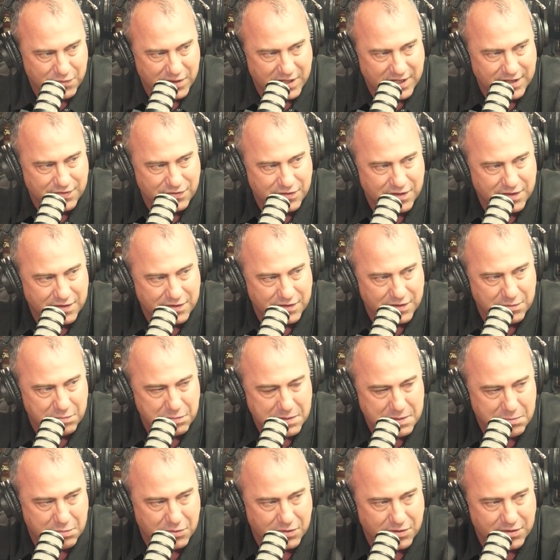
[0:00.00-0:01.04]
And then the
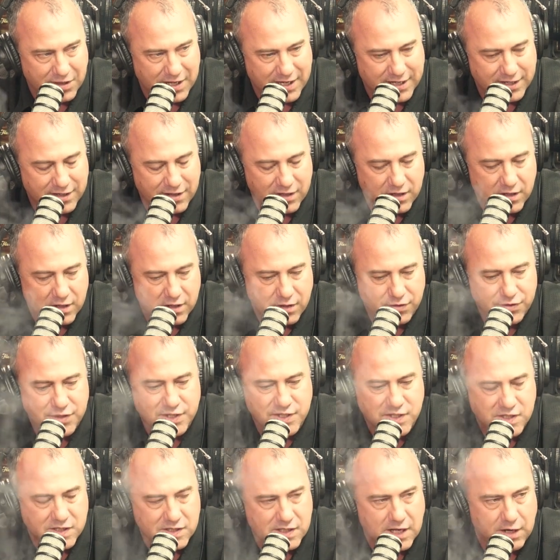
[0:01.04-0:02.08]
people like,
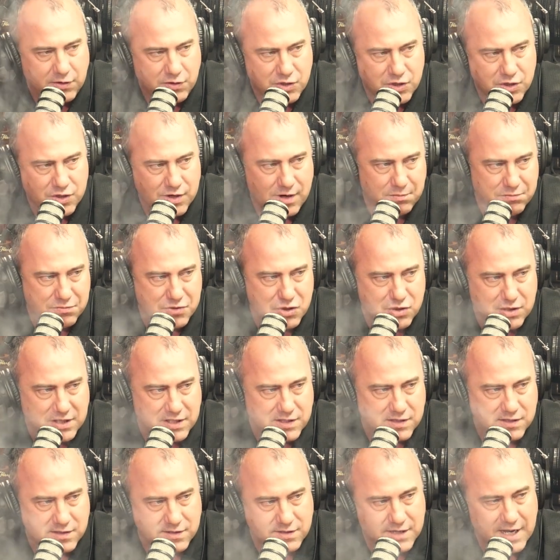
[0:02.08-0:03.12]
this is how Trump
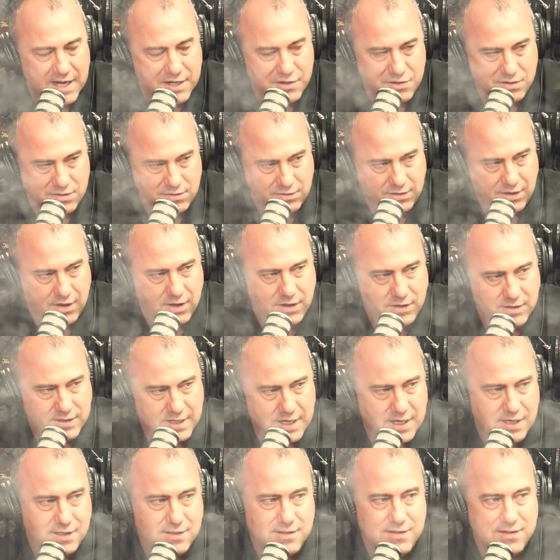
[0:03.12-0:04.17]
treats his National Guard
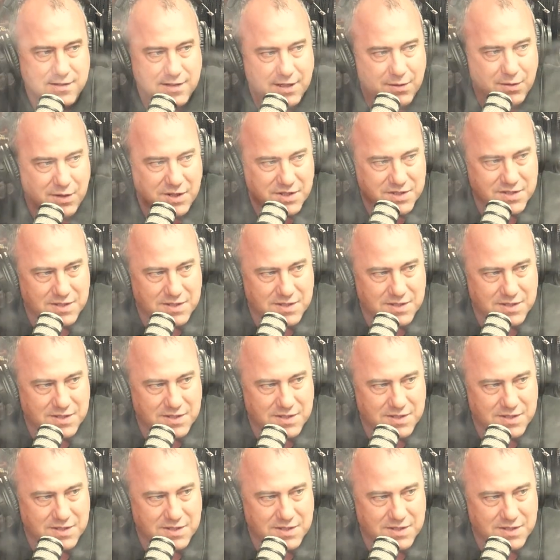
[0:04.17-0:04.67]
guys. They were all